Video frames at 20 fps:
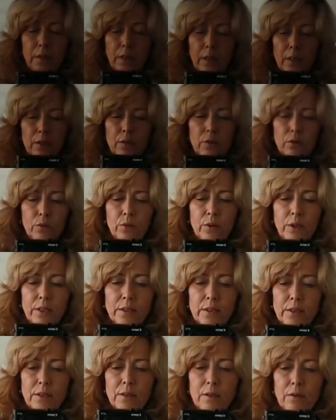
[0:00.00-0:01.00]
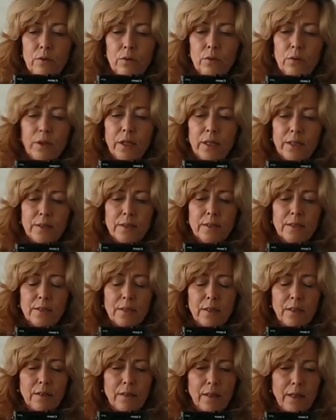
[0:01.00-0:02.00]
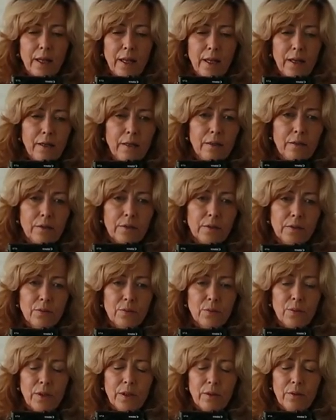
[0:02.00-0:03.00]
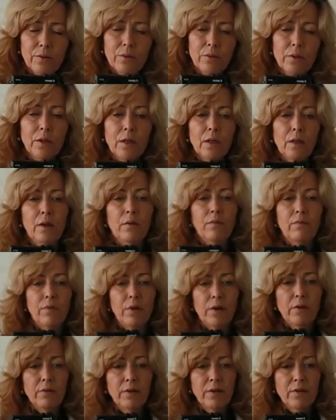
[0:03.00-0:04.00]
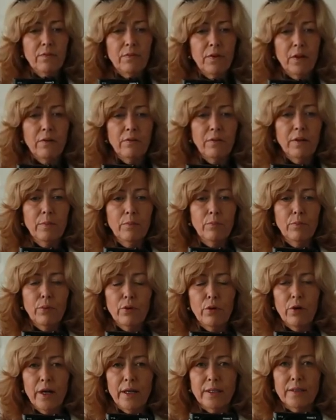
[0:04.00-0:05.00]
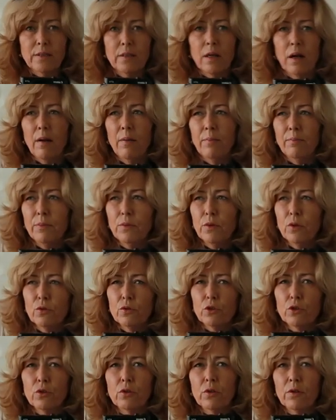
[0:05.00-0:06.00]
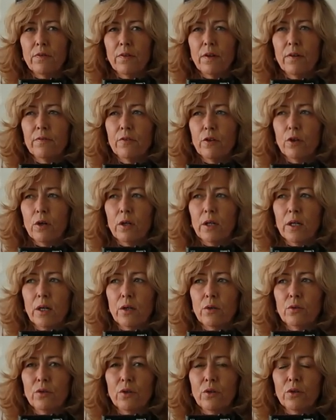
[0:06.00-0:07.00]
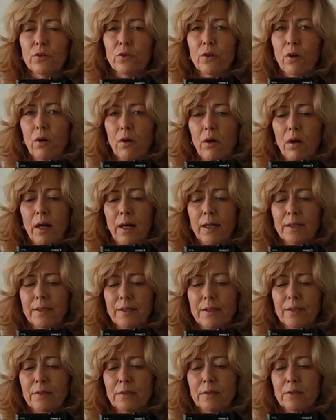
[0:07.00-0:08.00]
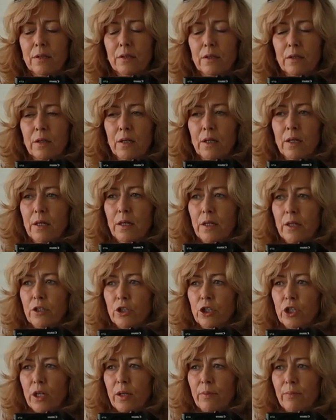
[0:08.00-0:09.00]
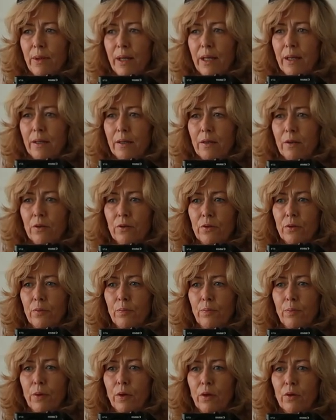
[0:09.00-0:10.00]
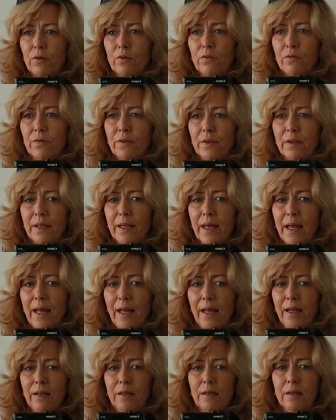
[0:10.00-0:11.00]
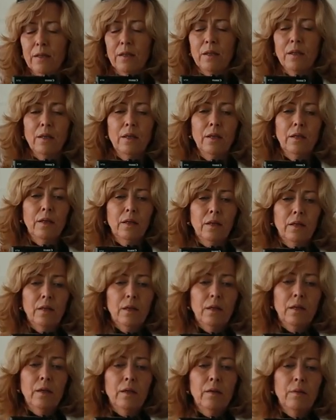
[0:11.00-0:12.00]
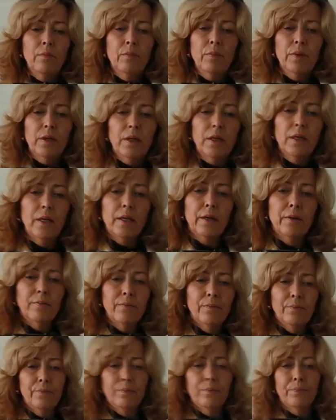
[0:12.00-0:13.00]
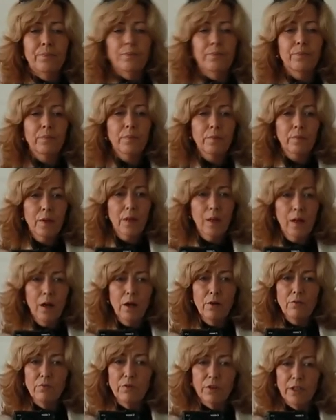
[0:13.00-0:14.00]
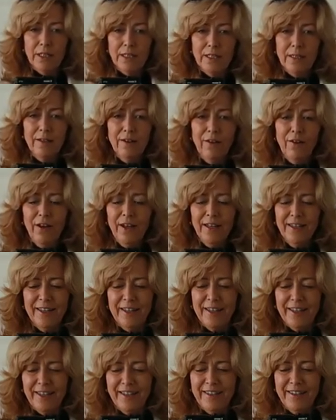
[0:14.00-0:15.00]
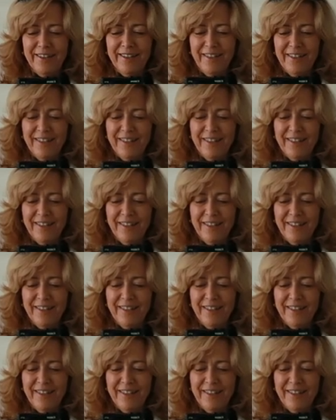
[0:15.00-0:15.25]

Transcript: yeah, you'll get to see that as well. Very, very impressed. I'm not sure if I've got a code or not. I need to check back on the blog for that. But yeah, I really like it.